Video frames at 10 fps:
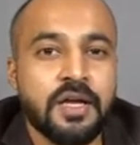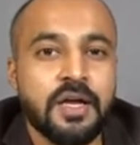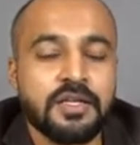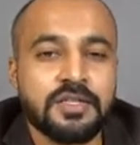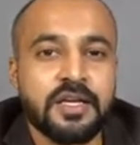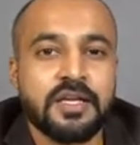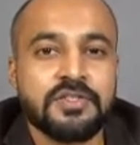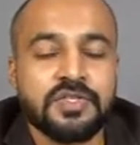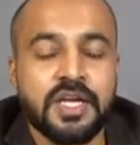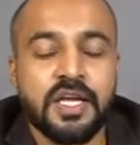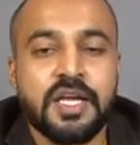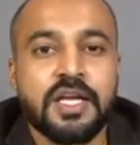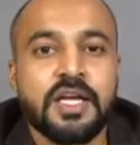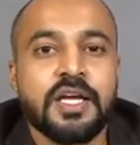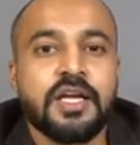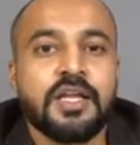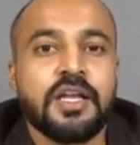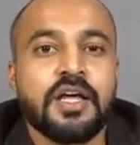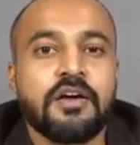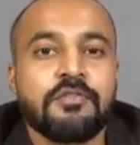as I can say,
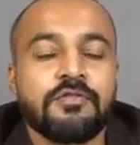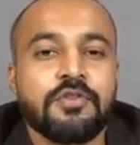now